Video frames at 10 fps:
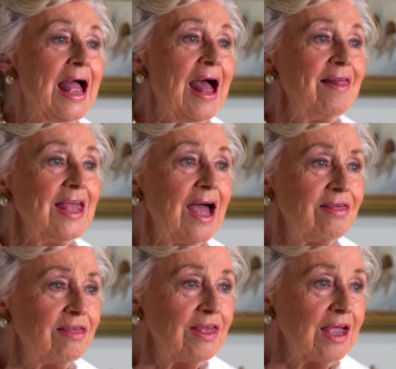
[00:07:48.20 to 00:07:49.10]
And the
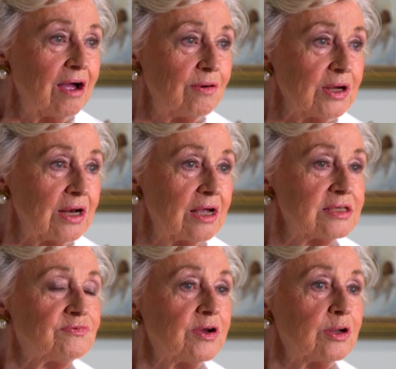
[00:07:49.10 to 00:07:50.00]
other thing I
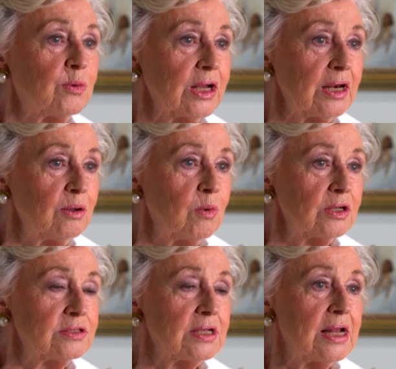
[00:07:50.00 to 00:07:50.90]
realised very quickly
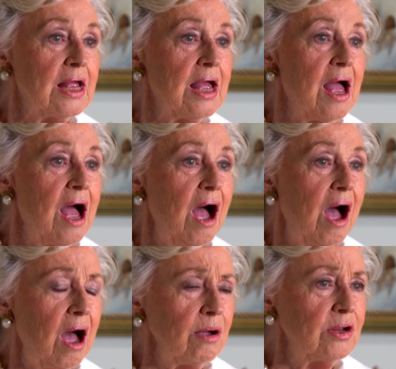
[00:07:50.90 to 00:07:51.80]
was
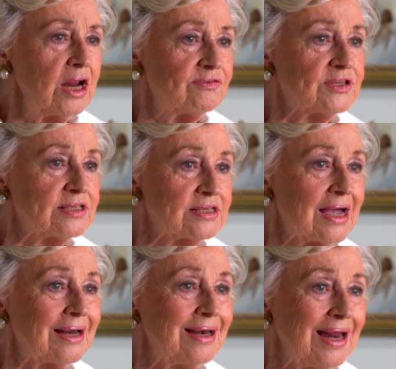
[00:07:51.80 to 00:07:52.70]
I would have to
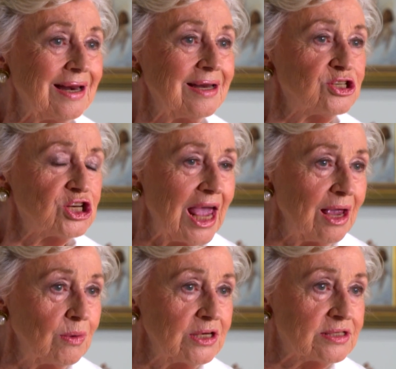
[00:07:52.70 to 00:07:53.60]
start an English
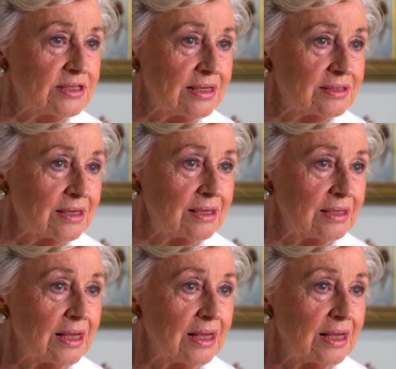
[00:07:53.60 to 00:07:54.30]
language centre.